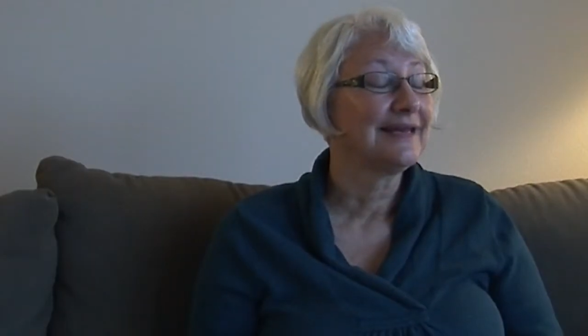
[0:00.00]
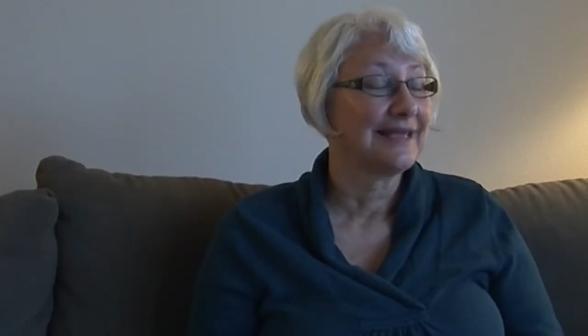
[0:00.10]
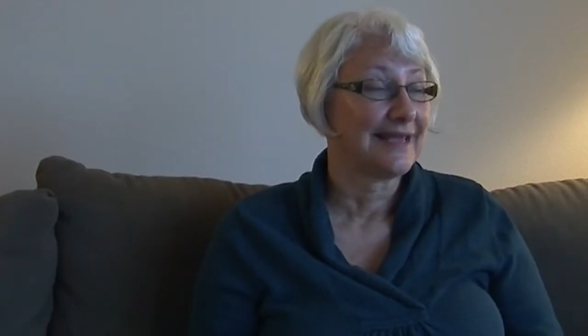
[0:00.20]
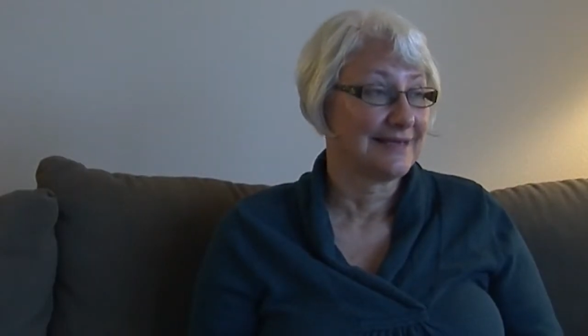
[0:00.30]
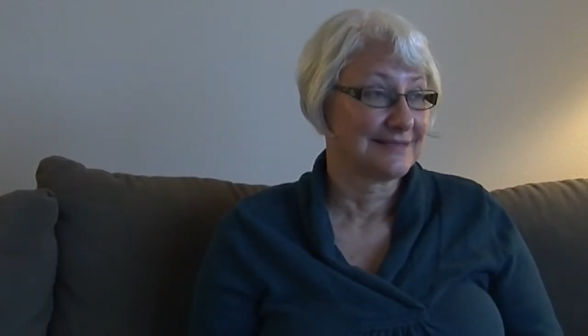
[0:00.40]
any
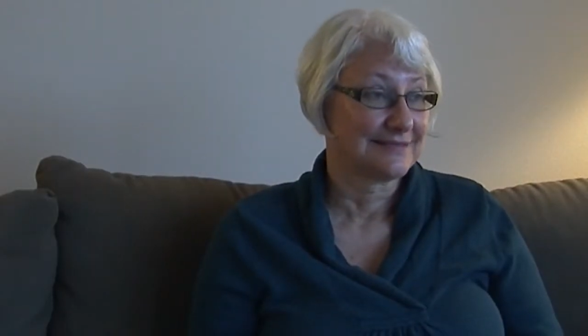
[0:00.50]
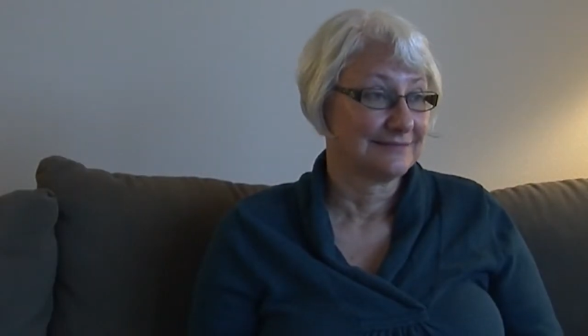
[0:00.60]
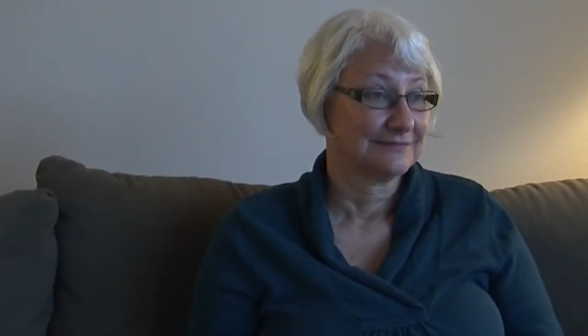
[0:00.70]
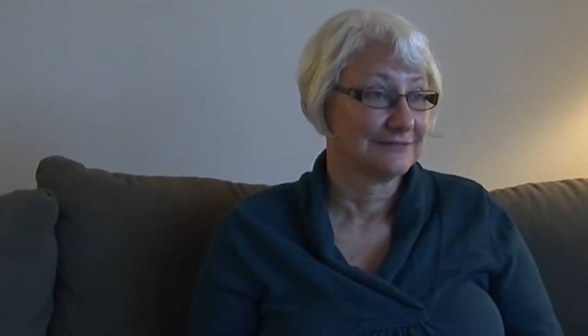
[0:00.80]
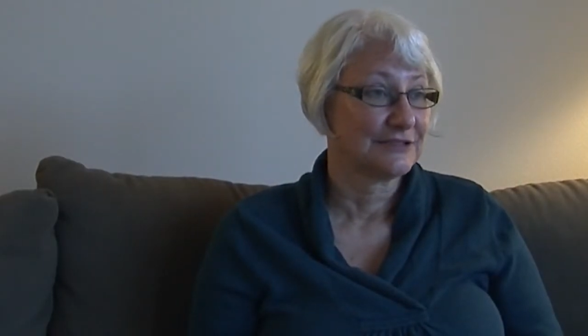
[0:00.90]
case,
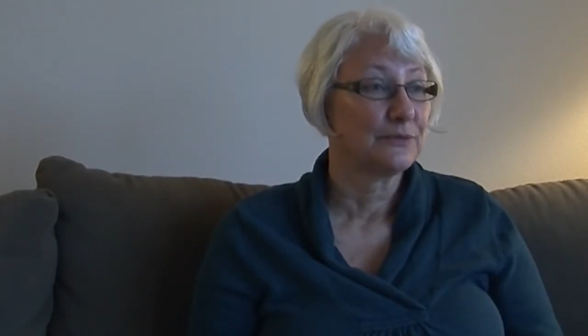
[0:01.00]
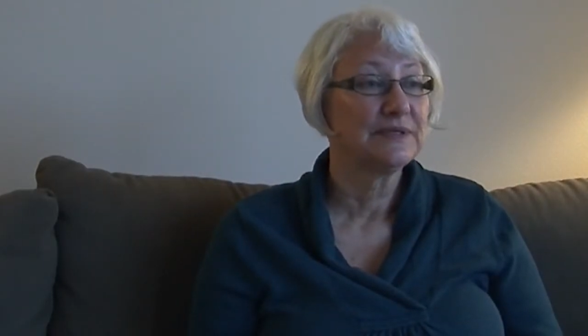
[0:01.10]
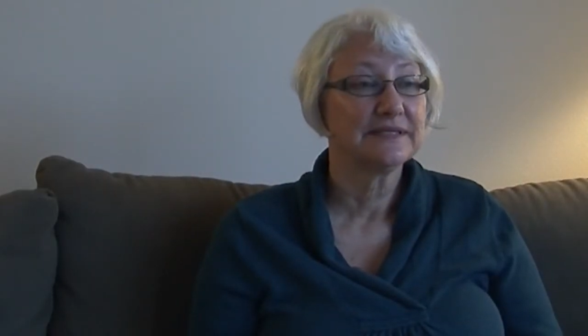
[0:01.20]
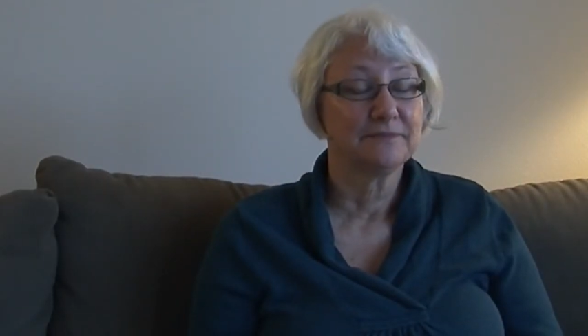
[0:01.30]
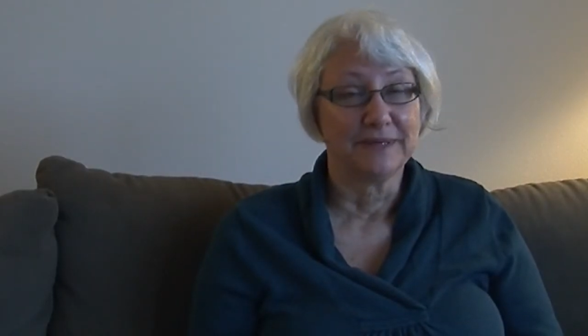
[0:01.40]
so we
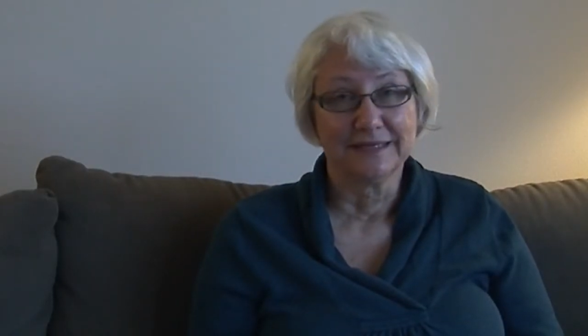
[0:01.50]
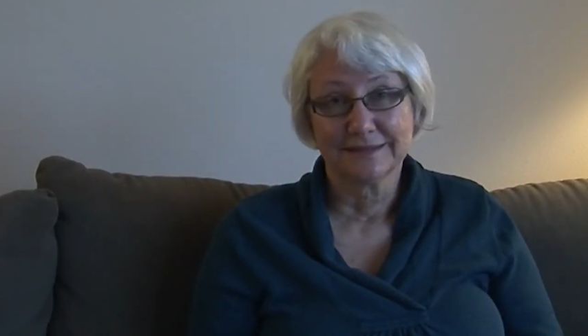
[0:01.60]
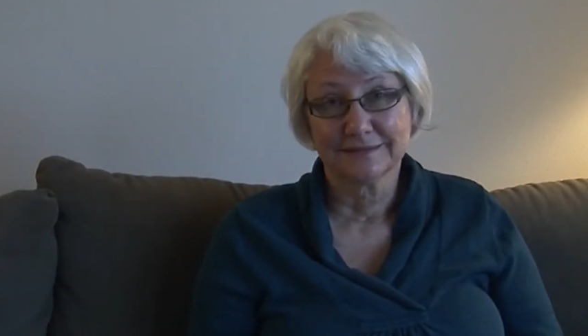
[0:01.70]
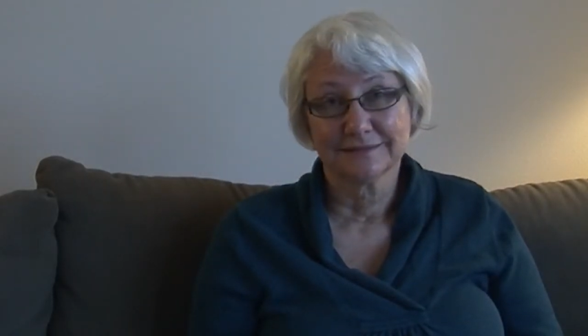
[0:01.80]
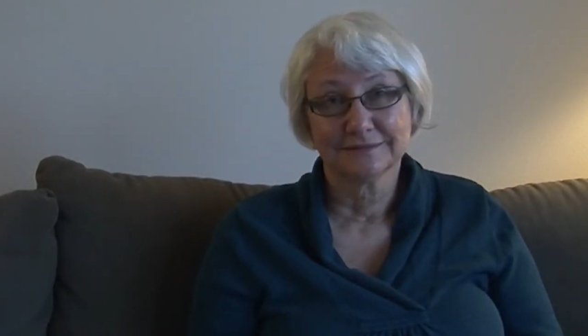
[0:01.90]
did
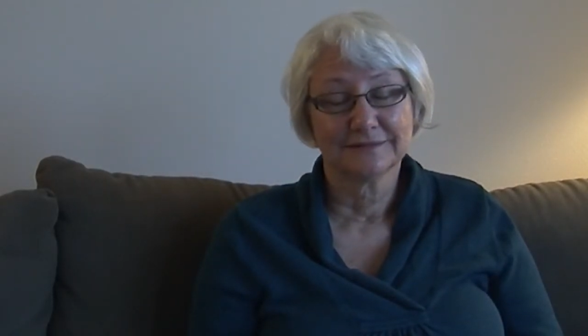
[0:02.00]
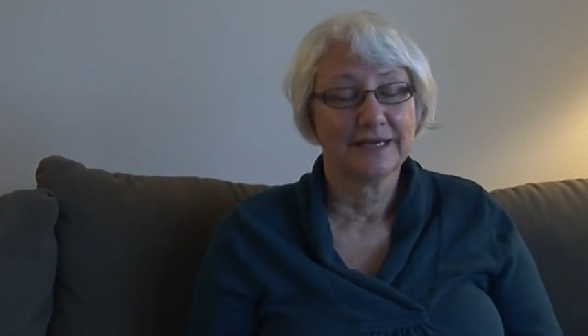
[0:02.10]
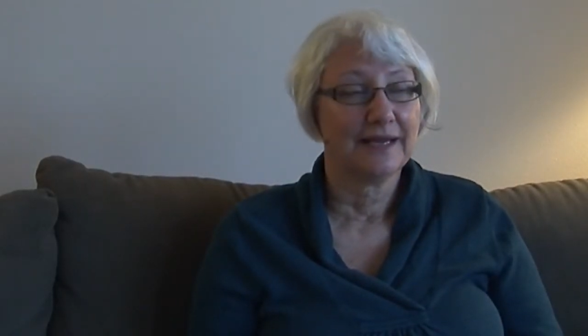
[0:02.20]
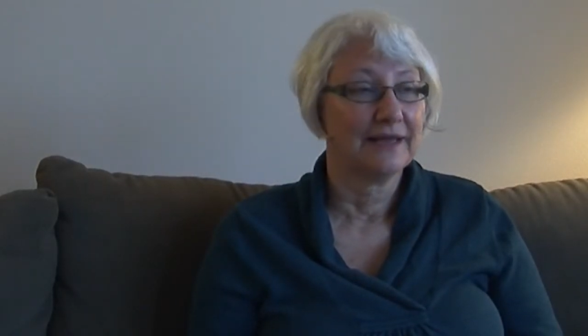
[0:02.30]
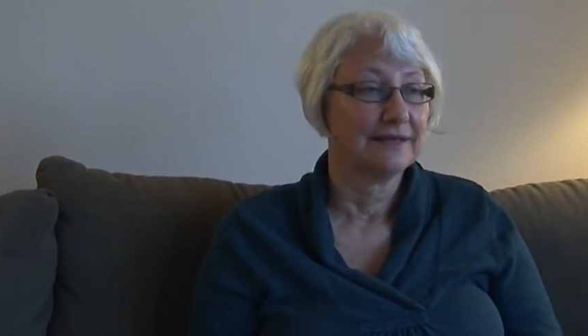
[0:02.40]
meet,
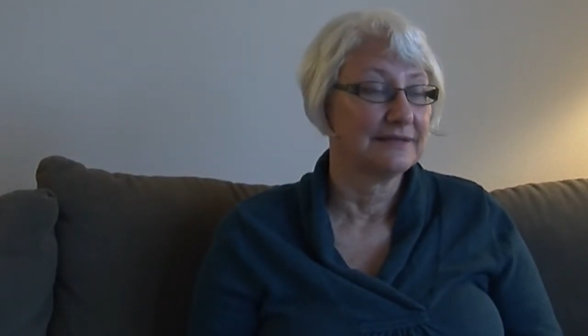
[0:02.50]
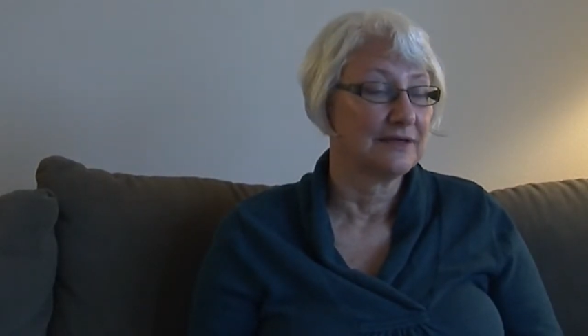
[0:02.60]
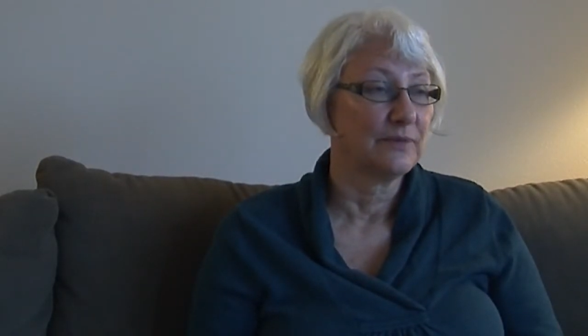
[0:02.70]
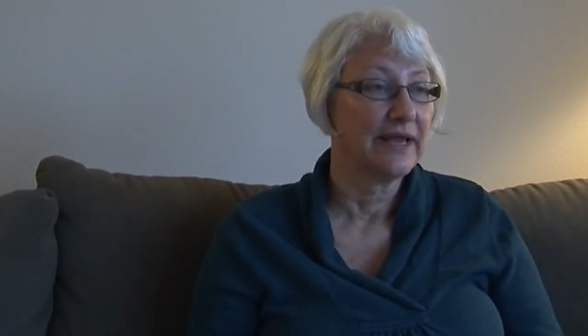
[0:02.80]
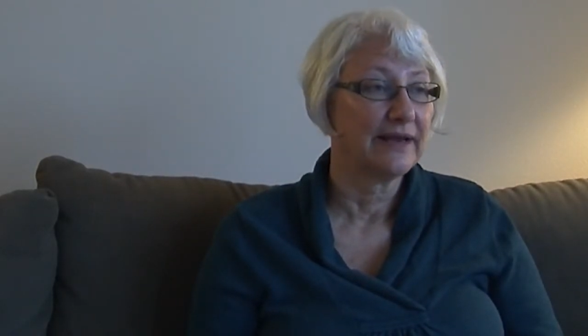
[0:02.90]
and uh,
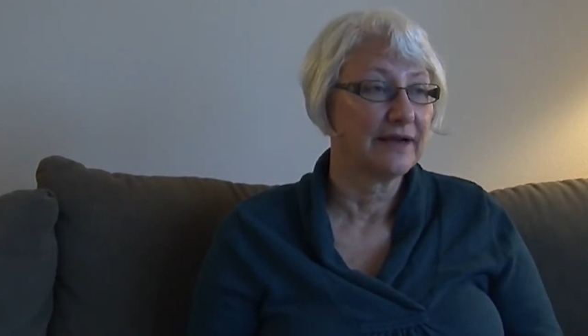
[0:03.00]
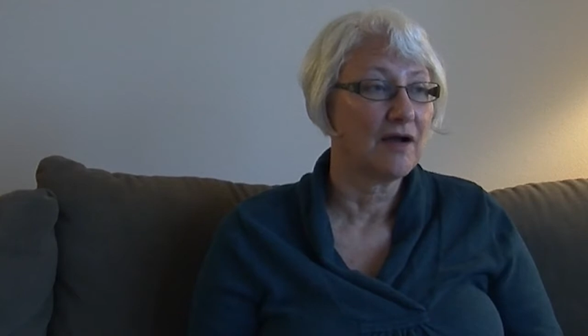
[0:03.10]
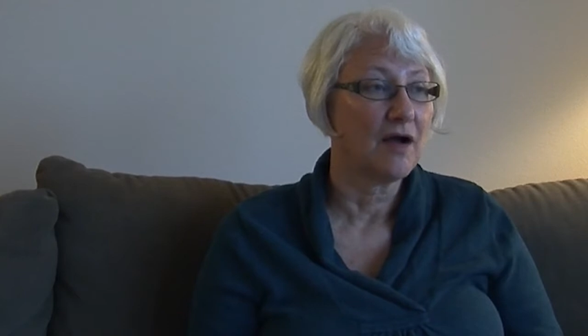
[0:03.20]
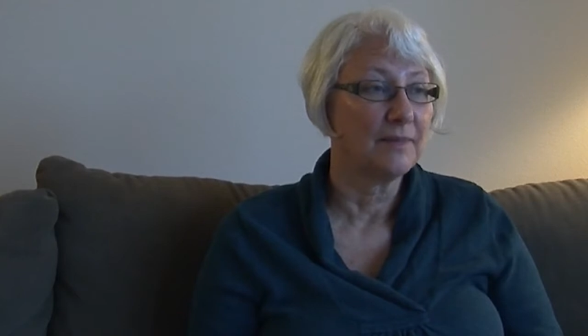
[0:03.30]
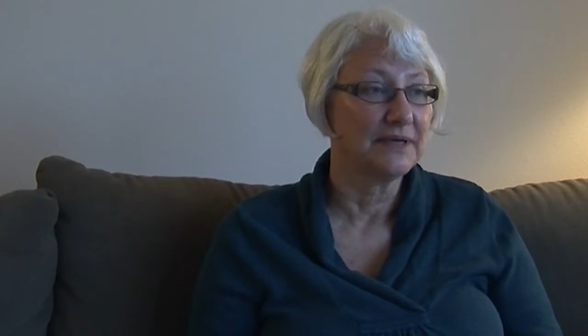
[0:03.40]
we had a
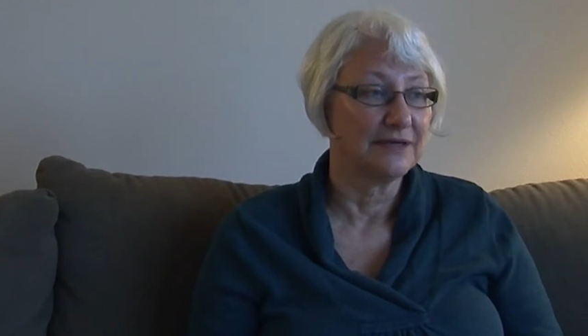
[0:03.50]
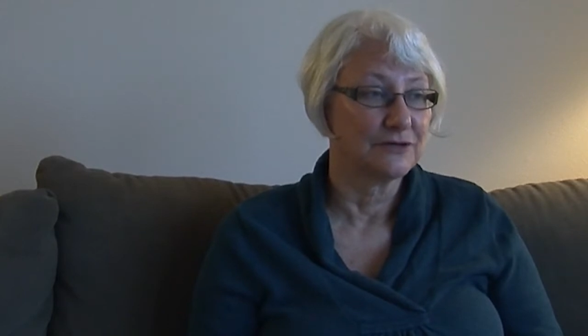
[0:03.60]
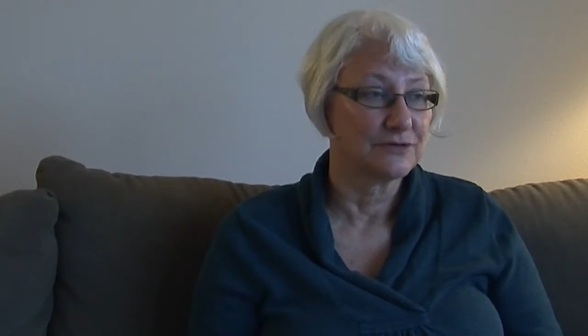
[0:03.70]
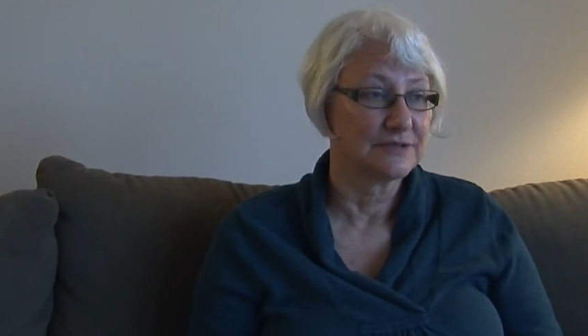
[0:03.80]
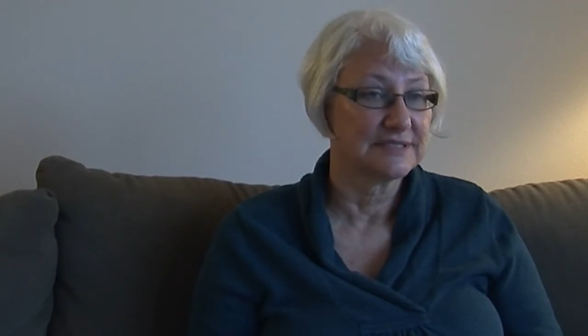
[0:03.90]
common
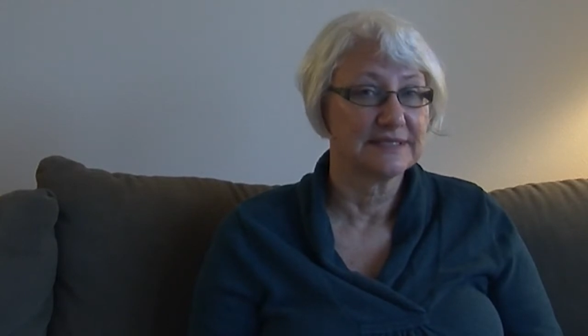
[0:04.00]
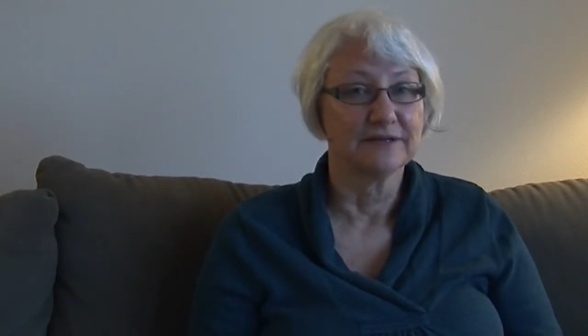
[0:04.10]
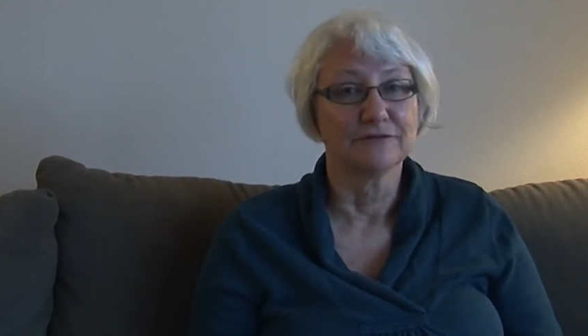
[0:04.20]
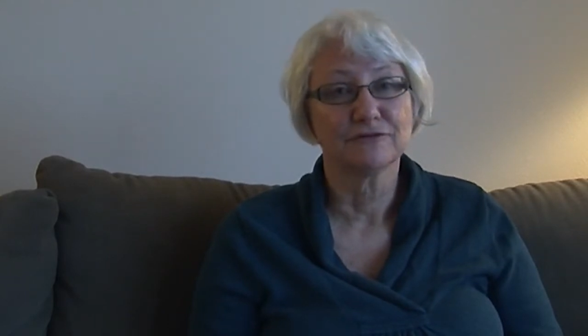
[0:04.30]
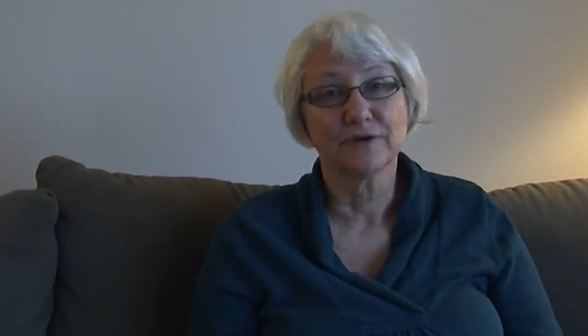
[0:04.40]
interest
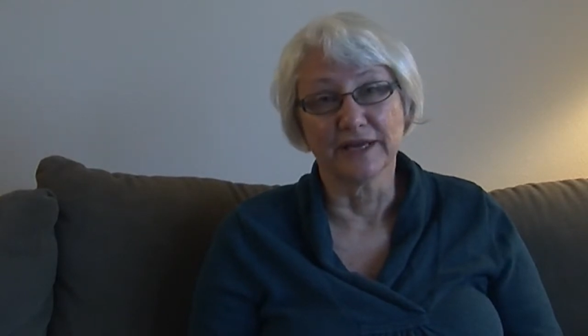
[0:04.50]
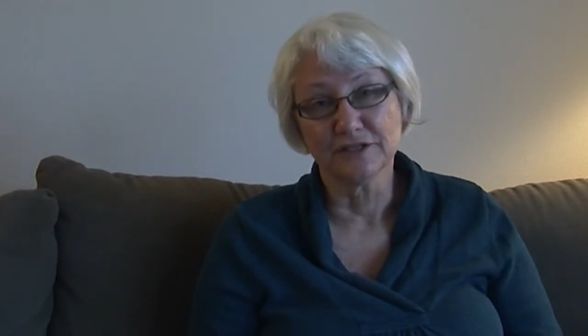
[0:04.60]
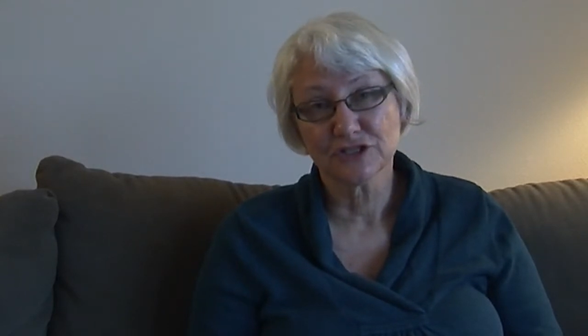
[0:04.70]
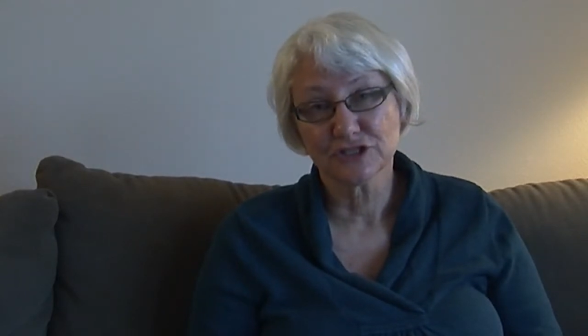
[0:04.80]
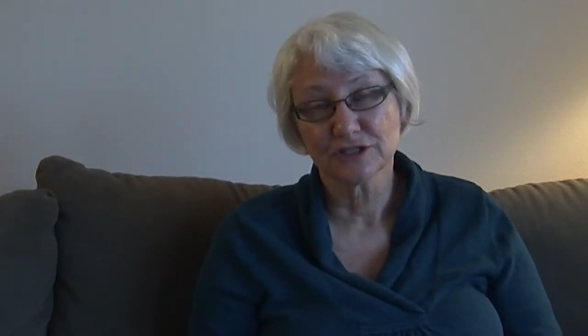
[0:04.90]
in
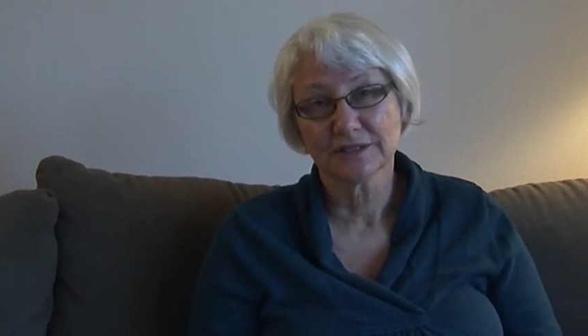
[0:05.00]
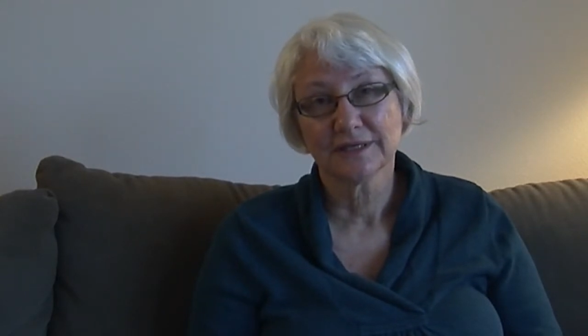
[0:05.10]
French,